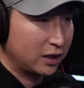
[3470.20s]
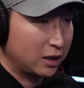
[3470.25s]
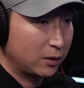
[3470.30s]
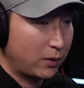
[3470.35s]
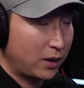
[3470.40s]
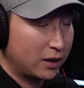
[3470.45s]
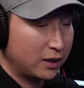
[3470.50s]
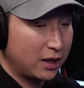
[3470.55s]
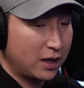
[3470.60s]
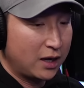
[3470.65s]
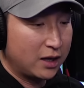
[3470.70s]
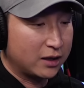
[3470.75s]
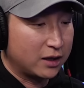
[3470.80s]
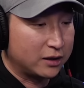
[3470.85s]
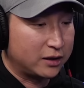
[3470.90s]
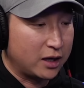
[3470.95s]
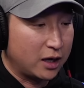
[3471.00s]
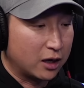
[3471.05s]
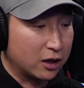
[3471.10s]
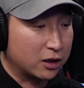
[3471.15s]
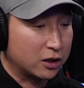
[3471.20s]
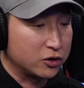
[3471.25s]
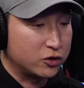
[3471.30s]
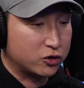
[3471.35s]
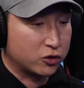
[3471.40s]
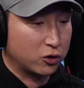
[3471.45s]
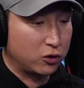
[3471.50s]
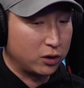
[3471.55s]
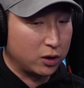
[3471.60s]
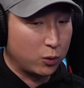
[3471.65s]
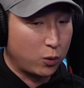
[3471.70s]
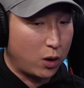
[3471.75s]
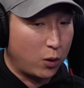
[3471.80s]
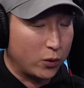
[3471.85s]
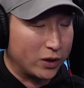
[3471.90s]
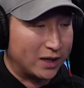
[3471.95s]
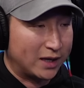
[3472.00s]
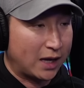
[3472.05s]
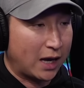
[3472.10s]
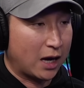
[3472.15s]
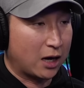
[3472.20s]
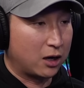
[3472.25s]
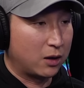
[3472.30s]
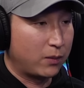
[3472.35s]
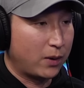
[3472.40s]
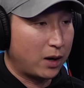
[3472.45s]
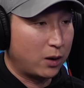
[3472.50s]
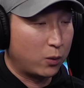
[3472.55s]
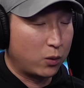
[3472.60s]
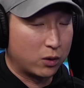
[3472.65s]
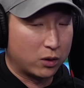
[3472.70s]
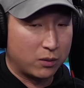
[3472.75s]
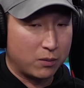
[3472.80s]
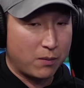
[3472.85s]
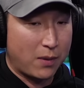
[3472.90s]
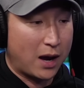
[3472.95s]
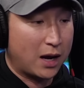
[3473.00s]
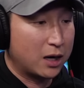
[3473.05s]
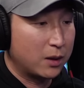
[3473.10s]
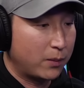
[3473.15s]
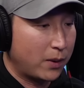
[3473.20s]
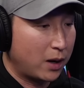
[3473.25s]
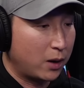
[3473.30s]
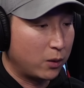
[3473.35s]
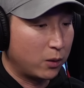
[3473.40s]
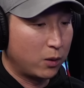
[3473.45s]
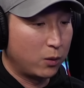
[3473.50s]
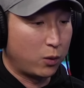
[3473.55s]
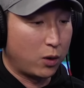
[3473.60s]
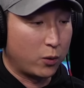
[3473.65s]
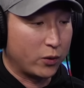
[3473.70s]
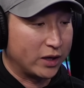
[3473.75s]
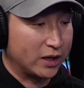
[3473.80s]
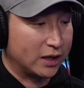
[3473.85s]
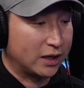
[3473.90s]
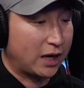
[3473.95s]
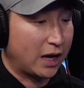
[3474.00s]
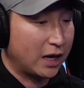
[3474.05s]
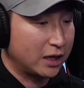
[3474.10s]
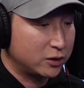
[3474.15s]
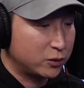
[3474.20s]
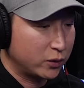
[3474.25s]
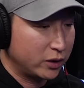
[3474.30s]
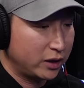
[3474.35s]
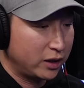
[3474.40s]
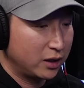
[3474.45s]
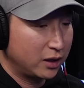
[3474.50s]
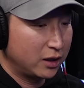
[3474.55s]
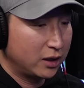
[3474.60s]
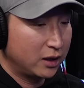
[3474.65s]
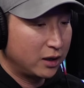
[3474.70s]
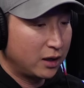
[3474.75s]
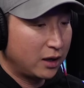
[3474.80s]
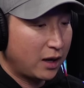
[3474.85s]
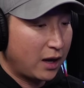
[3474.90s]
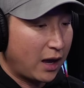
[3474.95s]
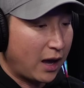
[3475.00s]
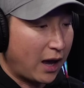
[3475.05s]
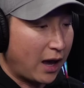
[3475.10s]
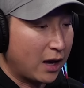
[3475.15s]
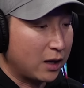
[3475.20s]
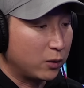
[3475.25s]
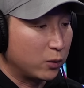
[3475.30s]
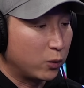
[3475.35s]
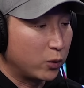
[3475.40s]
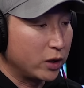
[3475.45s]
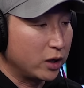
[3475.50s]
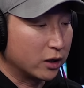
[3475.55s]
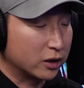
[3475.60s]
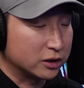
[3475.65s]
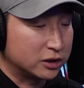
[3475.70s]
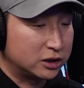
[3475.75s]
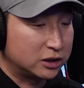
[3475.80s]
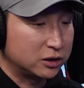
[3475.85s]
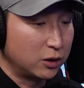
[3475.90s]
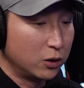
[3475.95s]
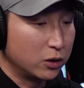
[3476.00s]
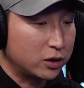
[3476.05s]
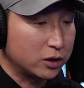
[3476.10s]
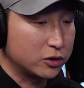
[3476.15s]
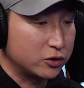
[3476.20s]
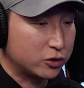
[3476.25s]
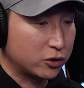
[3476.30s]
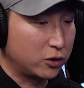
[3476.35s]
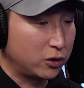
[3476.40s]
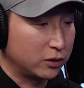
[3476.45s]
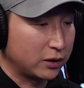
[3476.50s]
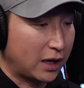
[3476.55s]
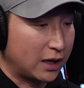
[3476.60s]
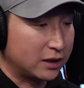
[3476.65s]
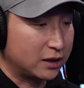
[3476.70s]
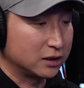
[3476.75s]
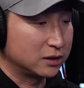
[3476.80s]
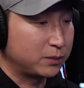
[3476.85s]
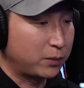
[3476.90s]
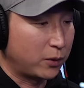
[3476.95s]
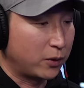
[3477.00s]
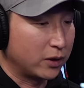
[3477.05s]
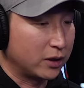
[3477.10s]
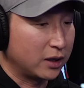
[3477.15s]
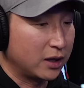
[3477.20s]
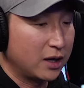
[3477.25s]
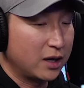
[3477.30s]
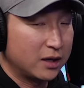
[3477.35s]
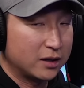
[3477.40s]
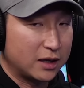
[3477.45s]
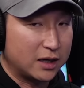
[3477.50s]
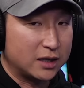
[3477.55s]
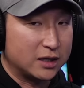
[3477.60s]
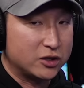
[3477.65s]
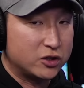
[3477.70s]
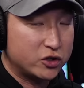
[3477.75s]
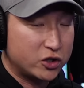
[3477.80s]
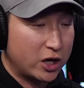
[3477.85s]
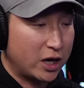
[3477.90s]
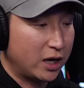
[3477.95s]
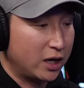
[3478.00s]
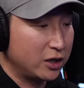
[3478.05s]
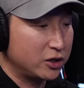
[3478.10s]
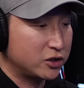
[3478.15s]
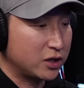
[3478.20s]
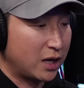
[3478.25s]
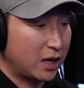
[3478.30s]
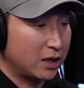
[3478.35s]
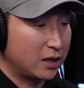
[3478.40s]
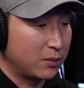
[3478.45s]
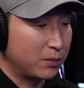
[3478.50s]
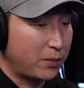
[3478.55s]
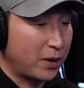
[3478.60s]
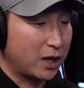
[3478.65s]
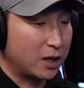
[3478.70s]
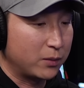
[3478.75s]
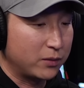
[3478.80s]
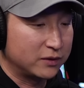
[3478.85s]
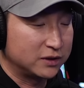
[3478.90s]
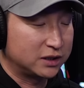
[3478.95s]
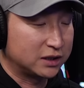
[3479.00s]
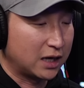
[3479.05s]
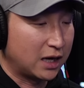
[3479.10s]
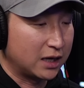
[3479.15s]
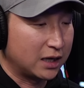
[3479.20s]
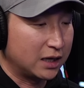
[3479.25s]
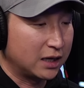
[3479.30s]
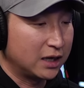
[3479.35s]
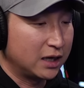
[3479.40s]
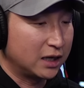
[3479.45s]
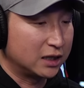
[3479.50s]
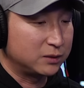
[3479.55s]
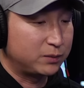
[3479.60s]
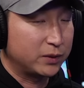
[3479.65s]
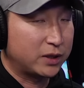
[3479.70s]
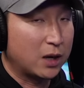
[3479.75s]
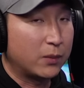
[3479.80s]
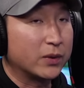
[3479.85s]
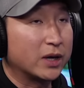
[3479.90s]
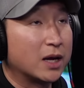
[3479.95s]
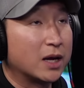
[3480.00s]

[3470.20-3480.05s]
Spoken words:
about, that they are controlling what we care about, what we're mad about, what we engage with. And we are so controlled at this point that change and embedment of society is becoming